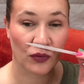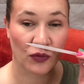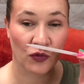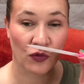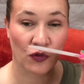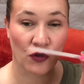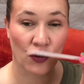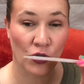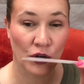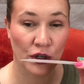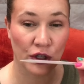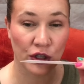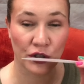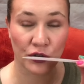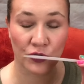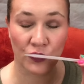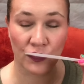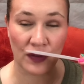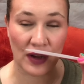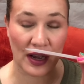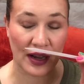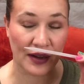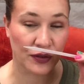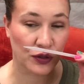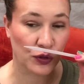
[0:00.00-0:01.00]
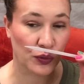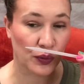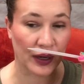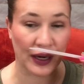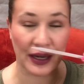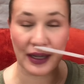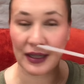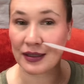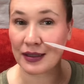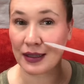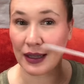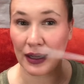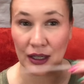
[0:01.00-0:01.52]
four five
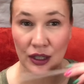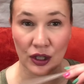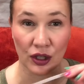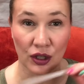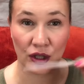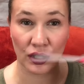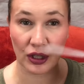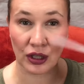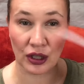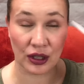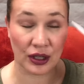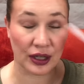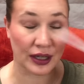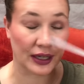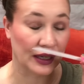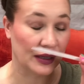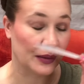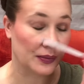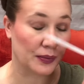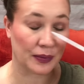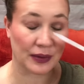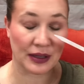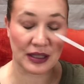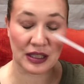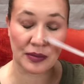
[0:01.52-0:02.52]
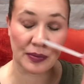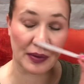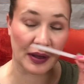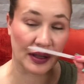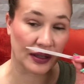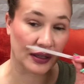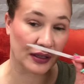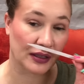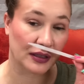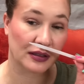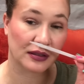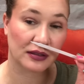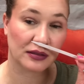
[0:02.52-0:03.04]
sprays and you're gonna be
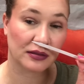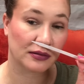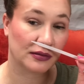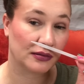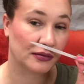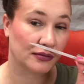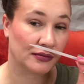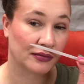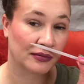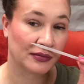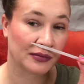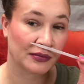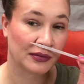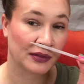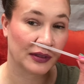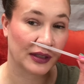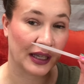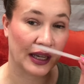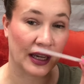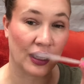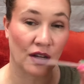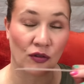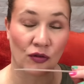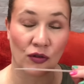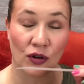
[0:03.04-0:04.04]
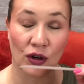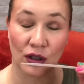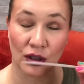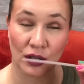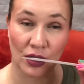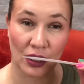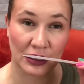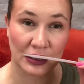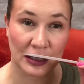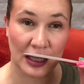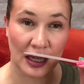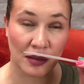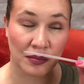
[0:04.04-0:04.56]
smelling it for a
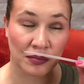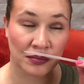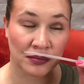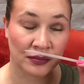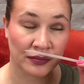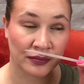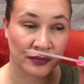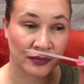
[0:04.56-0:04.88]
long time.